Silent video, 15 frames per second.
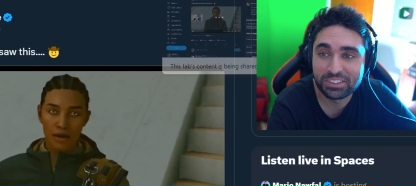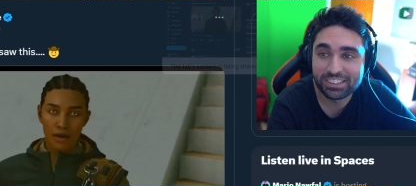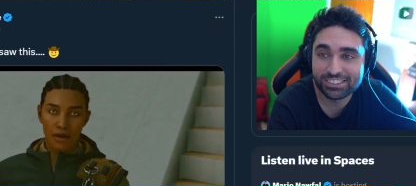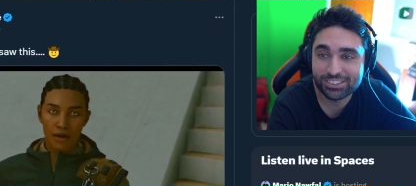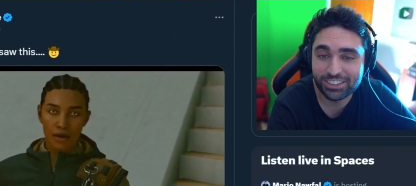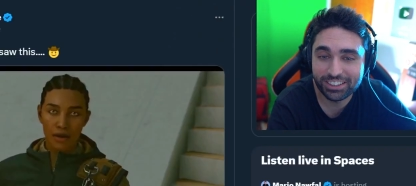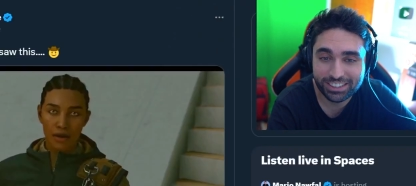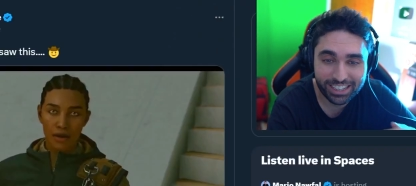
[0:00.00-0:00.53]

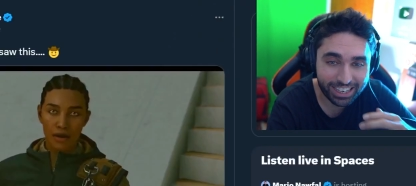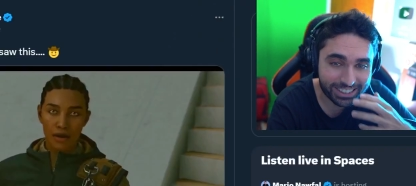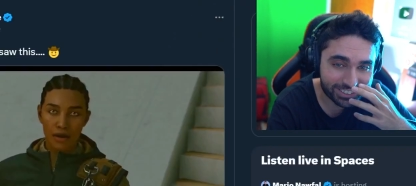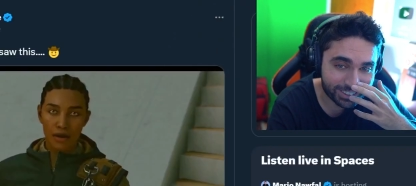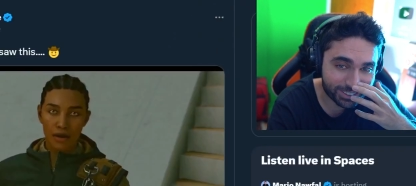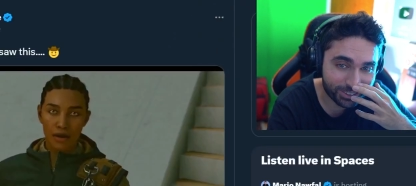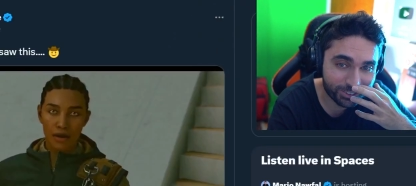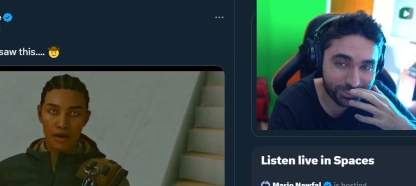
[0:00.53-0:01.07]
Speaker 1: he's trying to
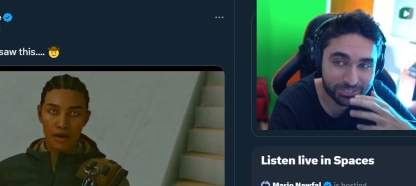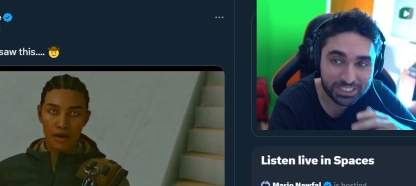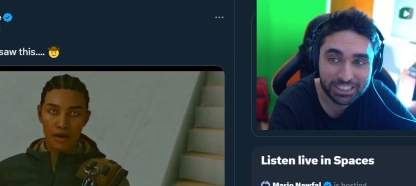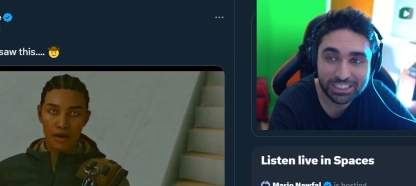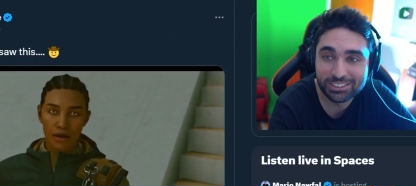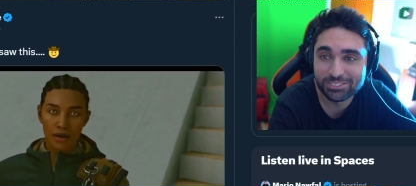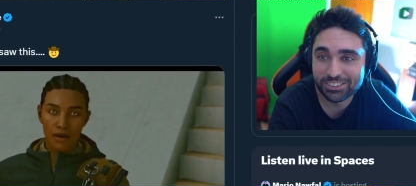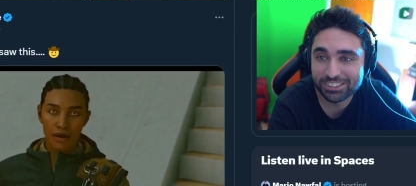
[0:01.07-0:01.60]
cancel the homie
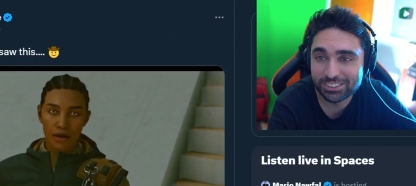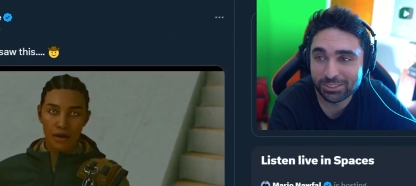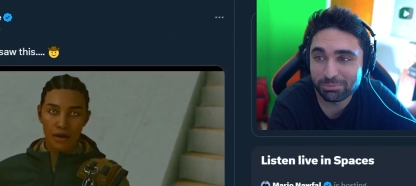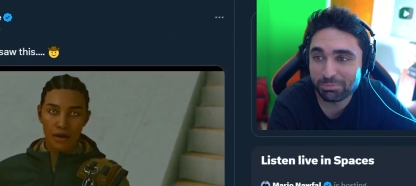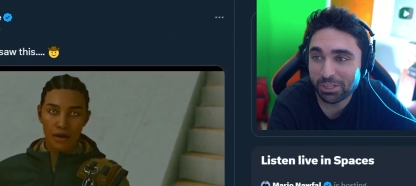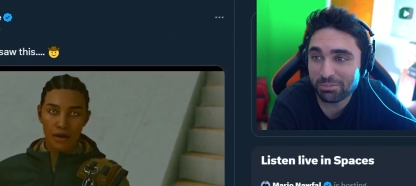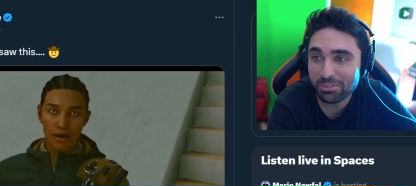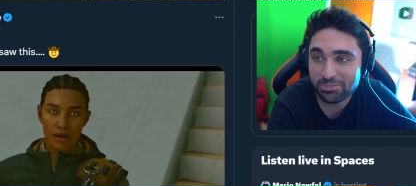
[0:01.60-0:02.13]
Heel versus
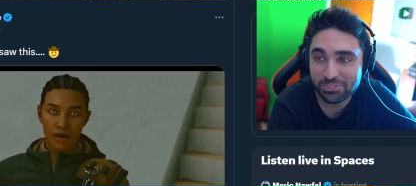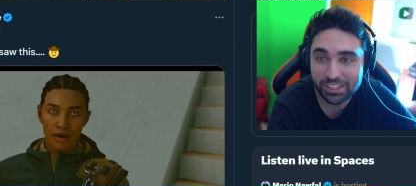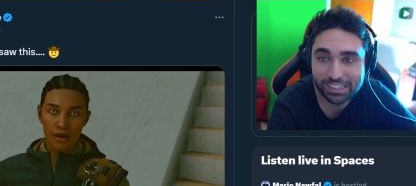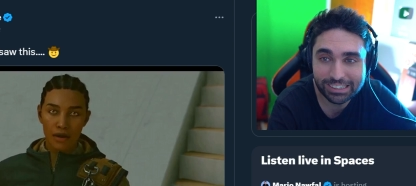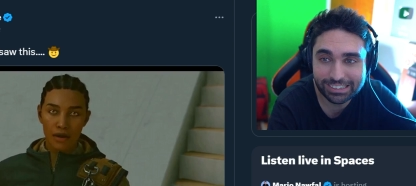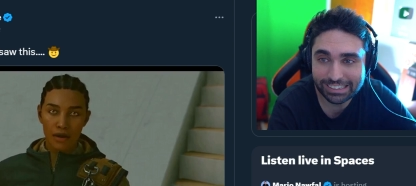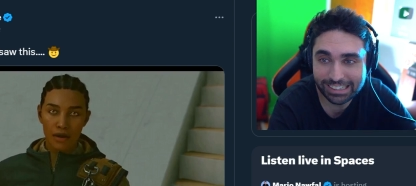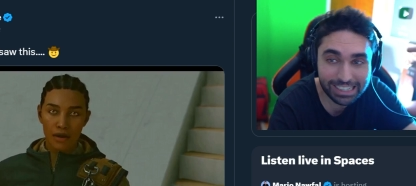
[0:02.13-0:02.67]

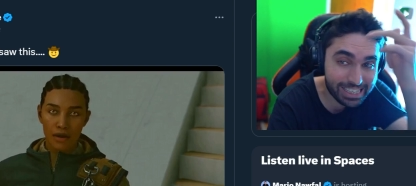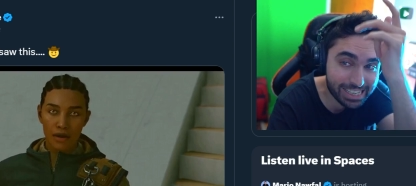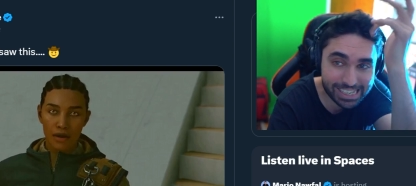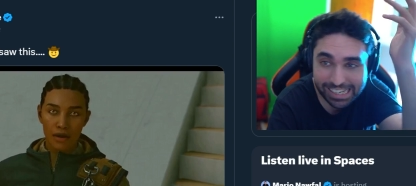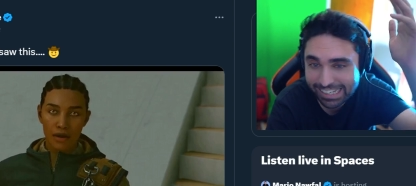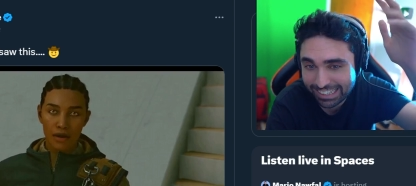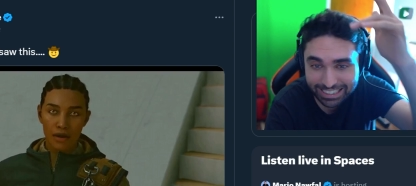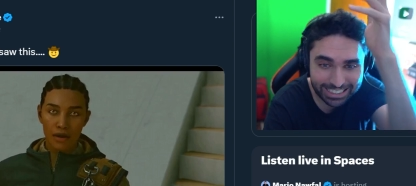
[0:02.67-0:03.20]
Babyface.
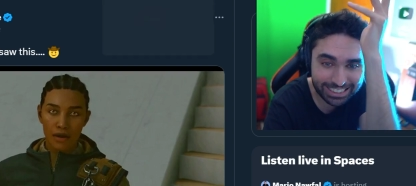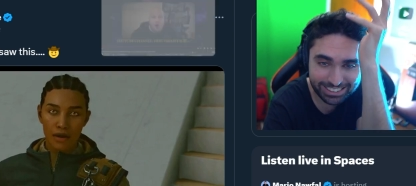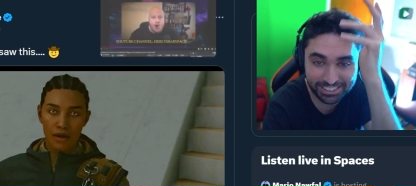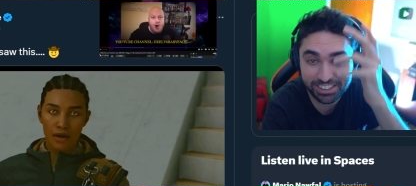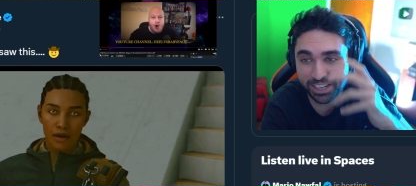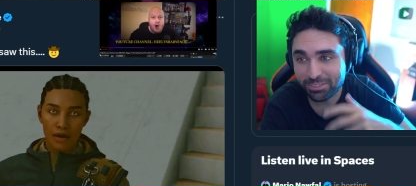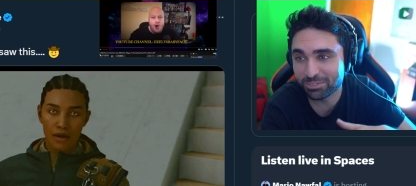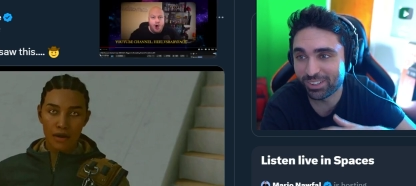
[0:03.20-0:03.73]

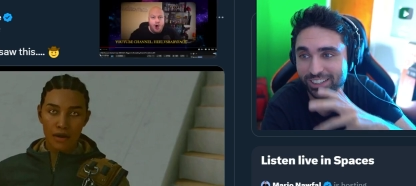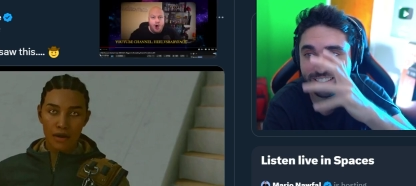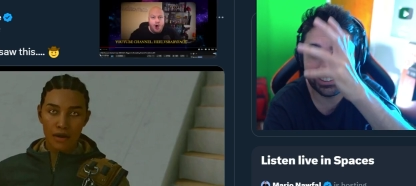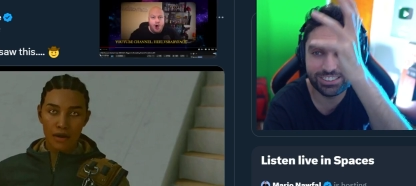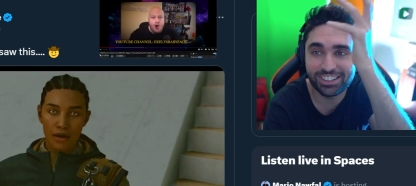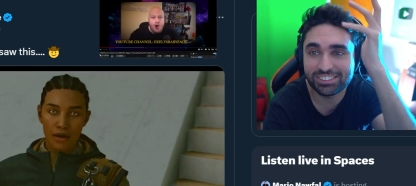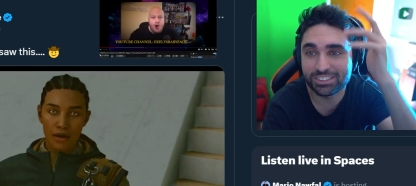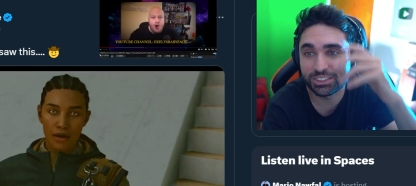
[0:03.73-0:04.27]
Nick Mertz,
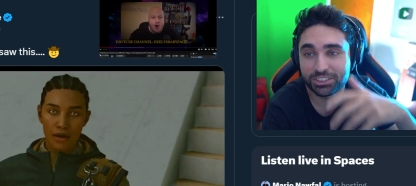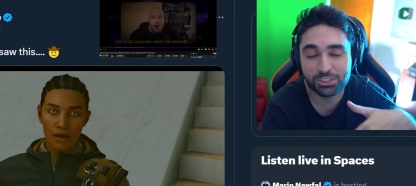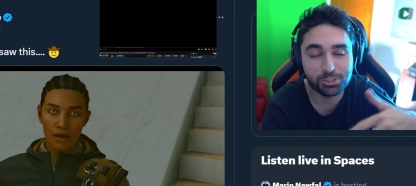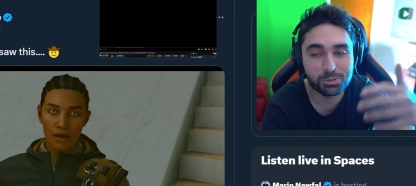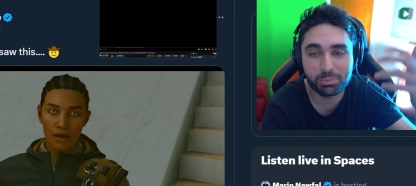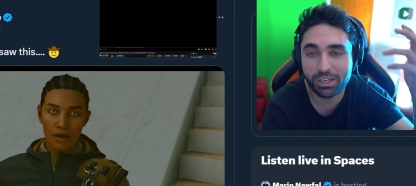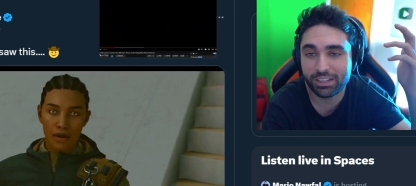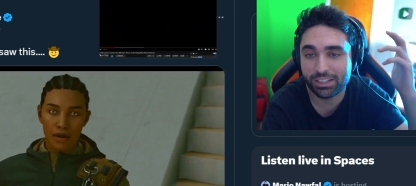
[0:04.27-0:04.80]
Dr.
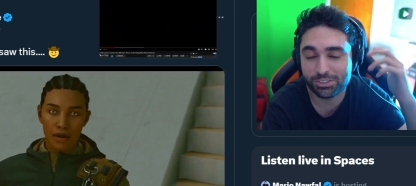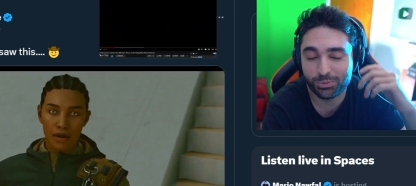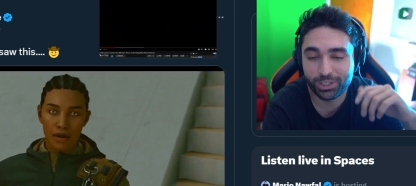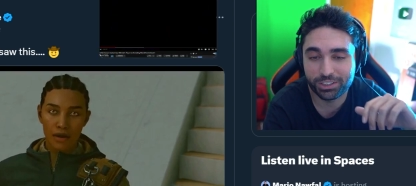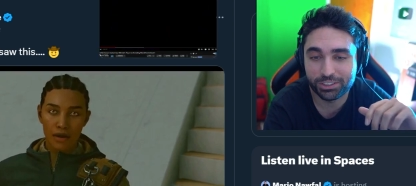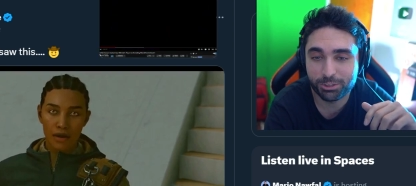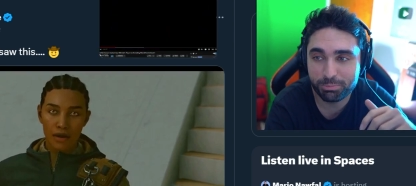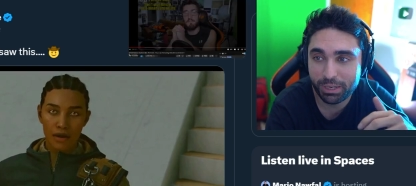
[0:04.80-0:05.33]
Disrespect as
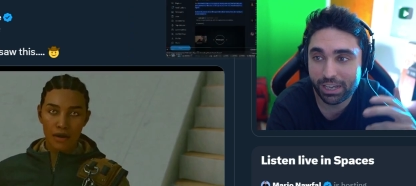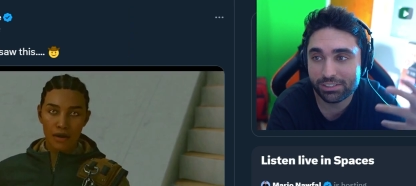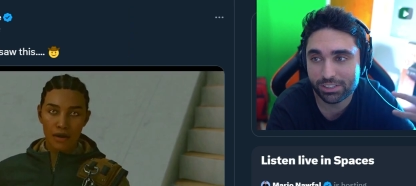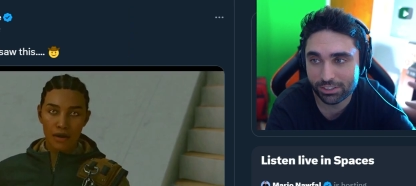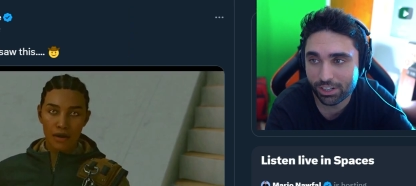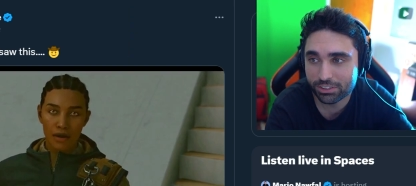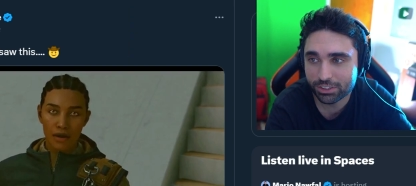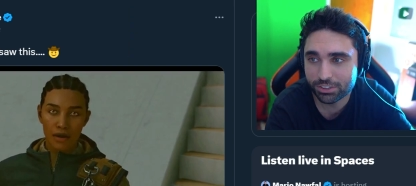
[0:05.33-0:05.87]
well in the past.
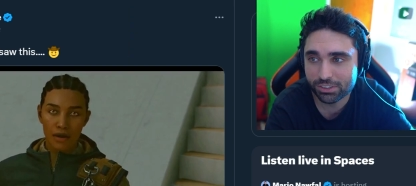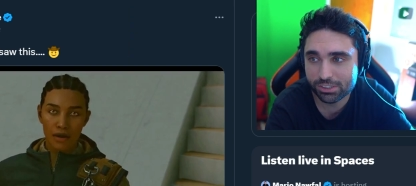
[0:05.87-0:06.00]
And Dr.